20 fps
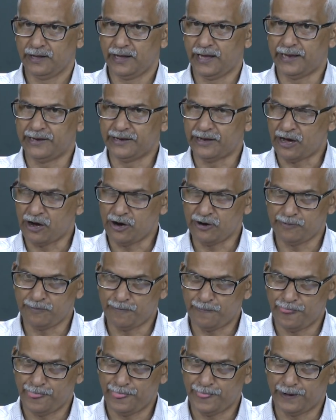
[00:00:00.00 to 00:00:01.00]
And how
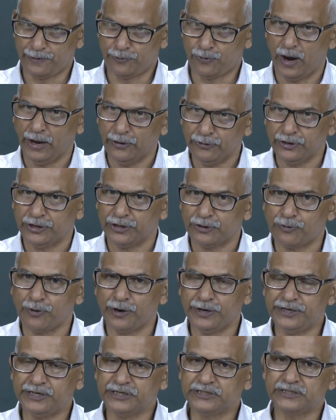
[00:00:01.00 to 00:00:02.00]
why we
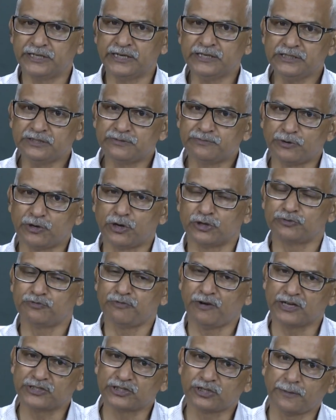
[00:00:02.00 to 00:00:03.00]
require these things? Because
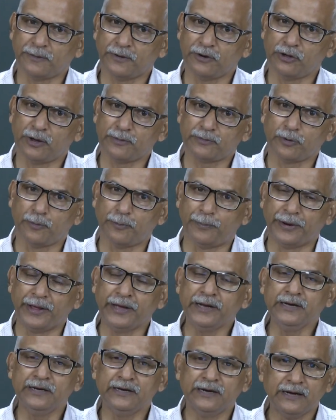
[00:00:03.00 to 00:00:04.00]
first of all, we have to
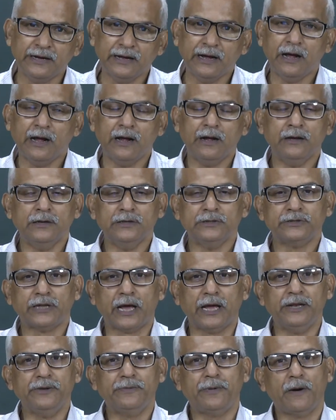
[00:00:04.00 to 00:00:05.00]
bring
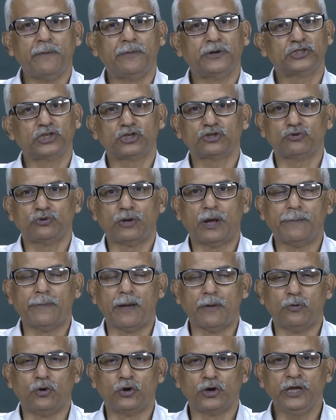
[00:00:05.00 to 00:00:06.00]
the information to the
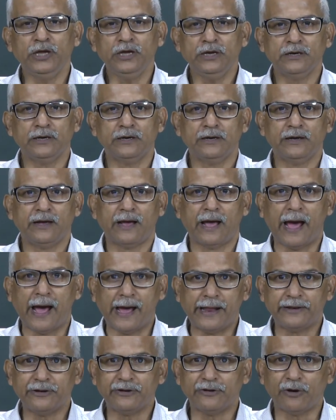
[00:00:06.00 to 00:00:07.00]
memory
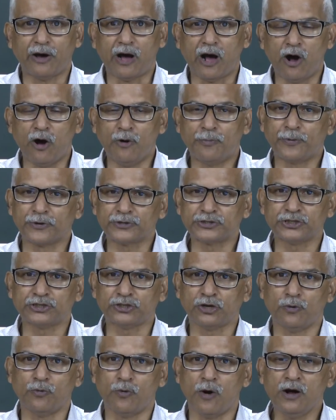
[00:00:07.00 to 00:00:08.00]
and how
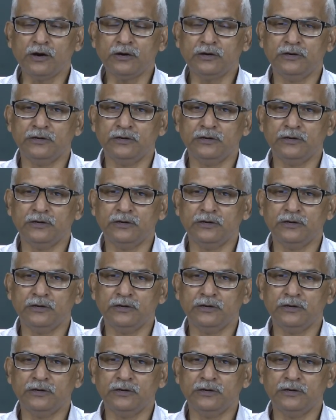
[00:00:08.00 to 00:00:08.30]
processor work.